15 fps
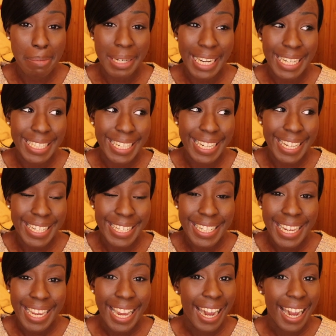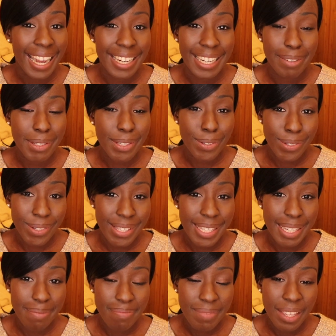but I did, and it was
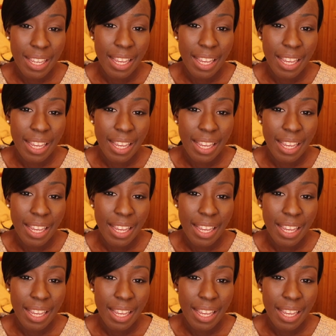awesome.